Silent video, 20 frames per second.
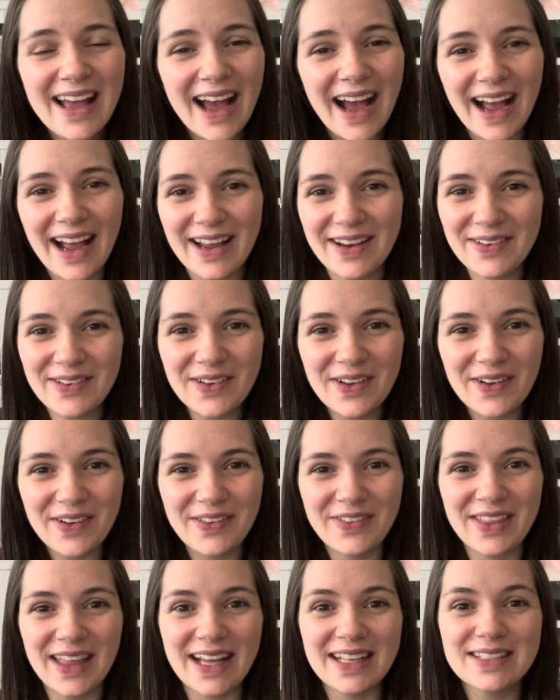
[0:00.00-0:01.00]
I don't know
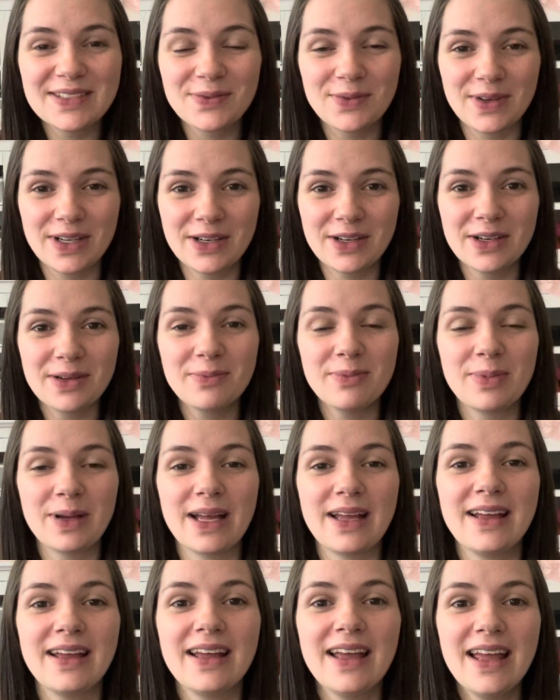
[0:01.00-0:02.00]
if that's weird,
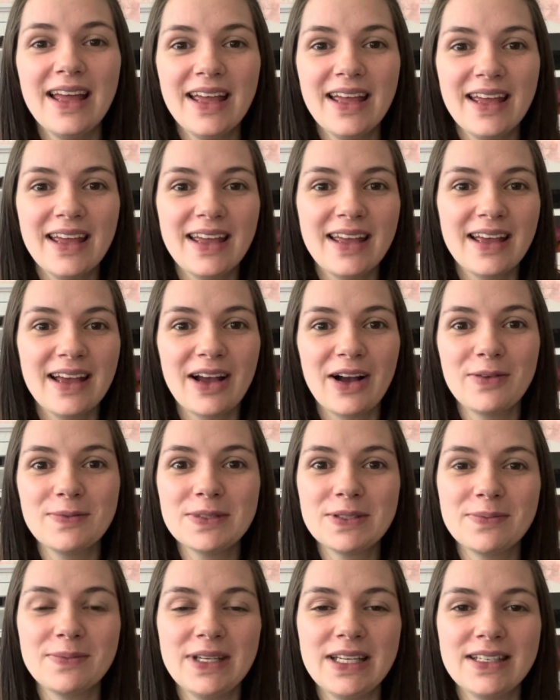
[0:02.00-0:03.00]
but it
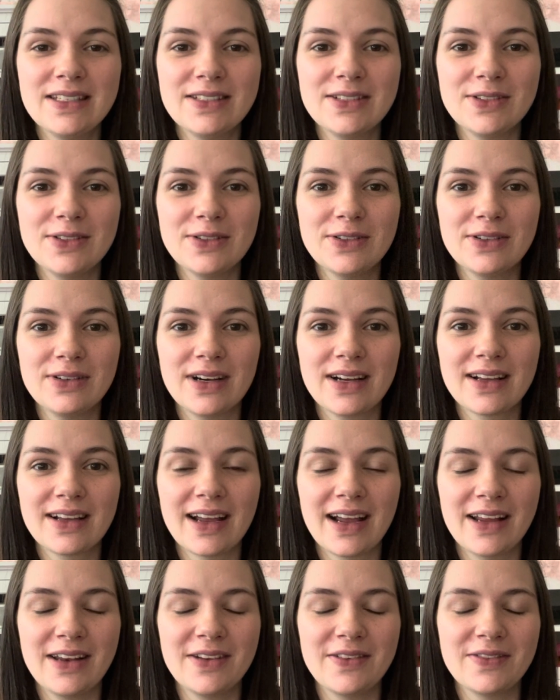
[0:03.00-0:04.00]
helped me to
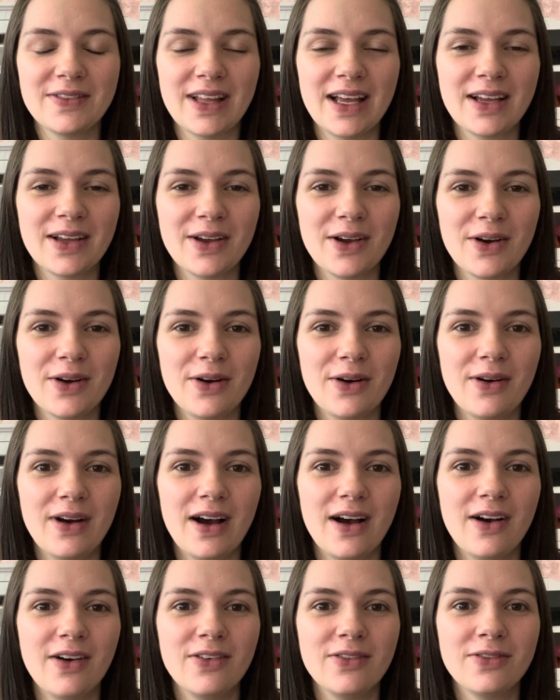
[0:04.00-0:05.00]
kind of let go
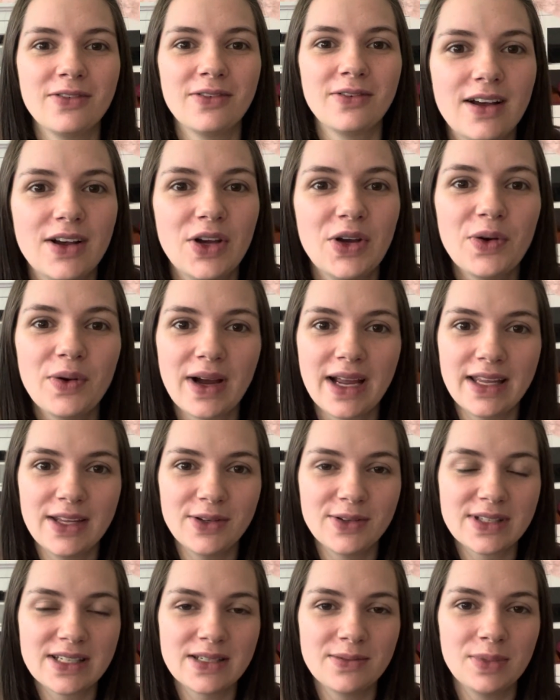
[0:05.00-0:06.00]
of who I
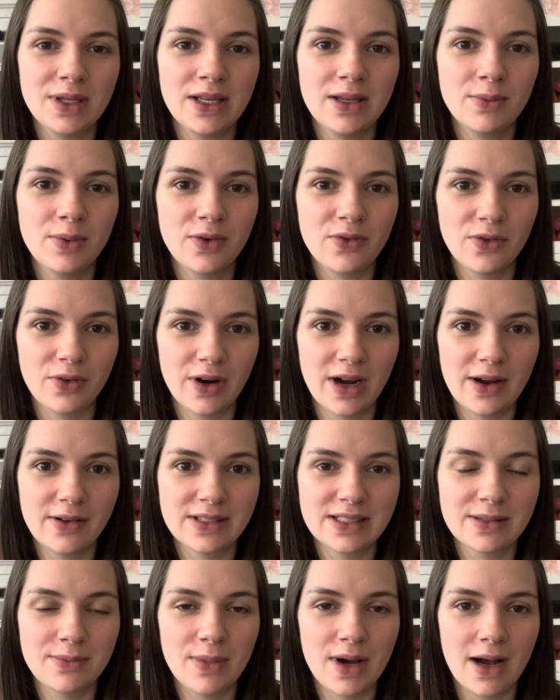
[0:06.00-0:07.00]
used to be before I
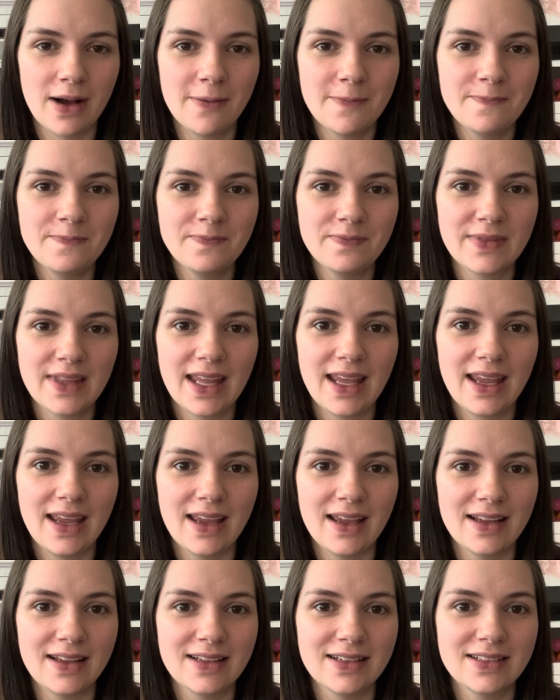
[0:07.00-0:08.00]
was a mom
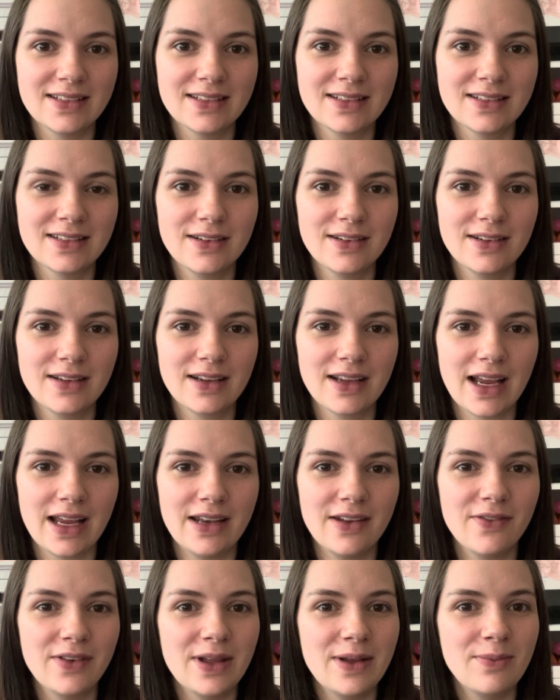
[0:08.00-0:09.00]
and kind
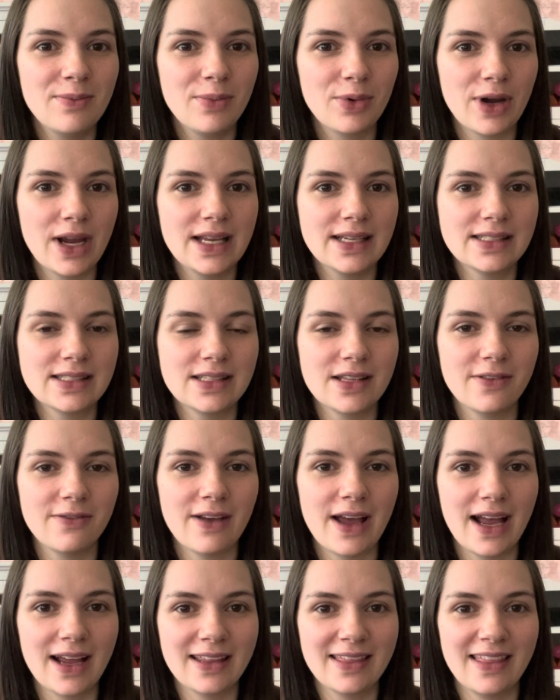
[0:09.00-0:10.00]
of embrace the
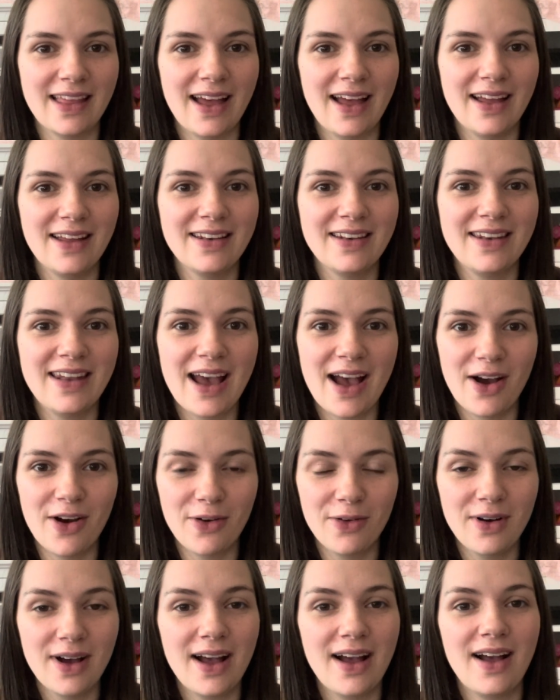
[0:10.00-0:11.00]
fact that
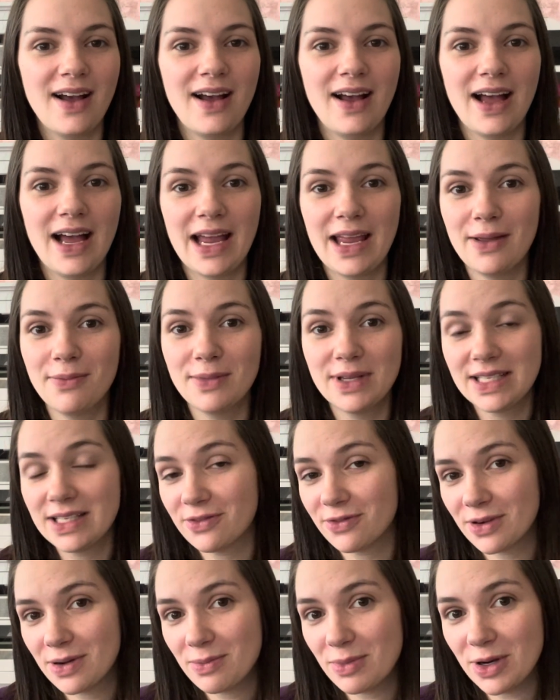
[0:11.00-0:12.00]
now I am a
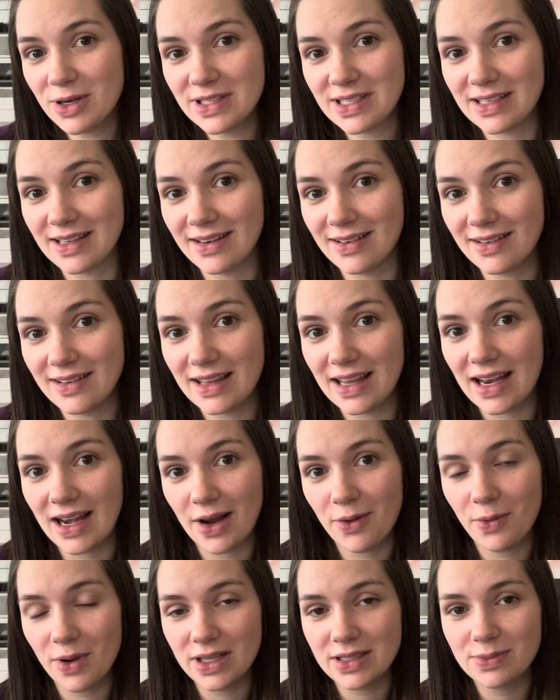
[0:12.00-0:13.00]
different person than I
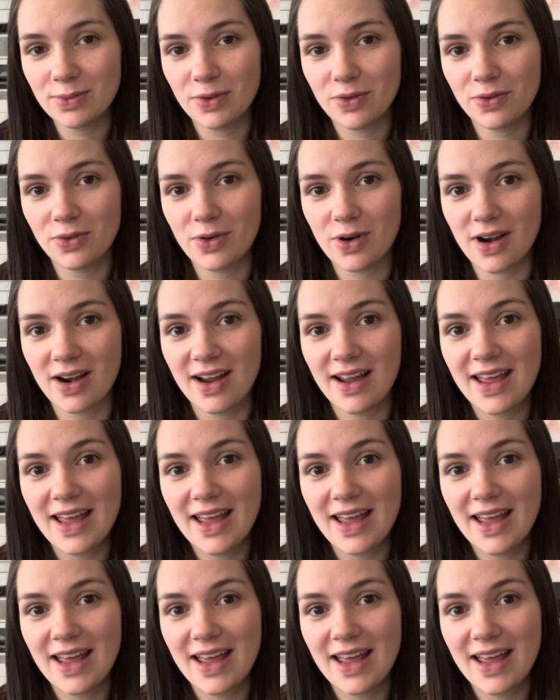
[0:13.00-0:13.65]
was before.